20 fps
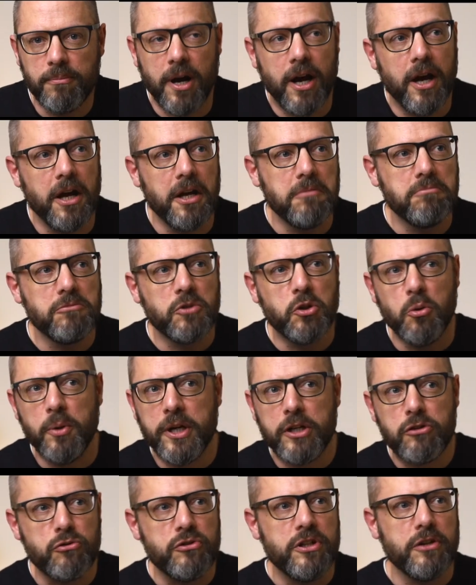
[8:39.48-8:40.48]
by
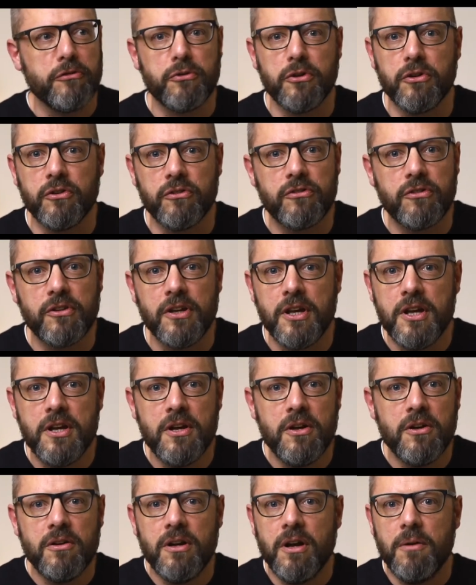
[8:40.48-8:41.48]
going to different
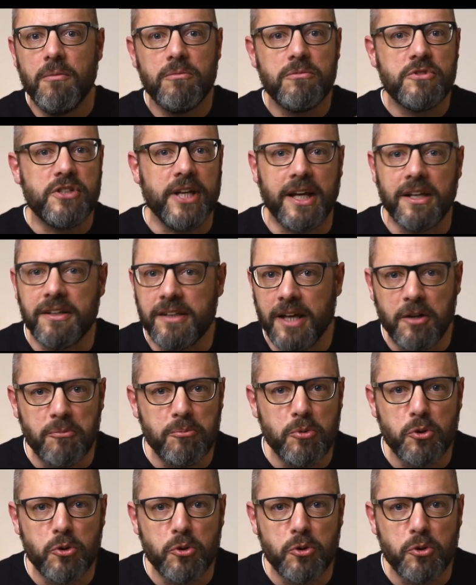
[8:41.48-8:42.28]
secondhand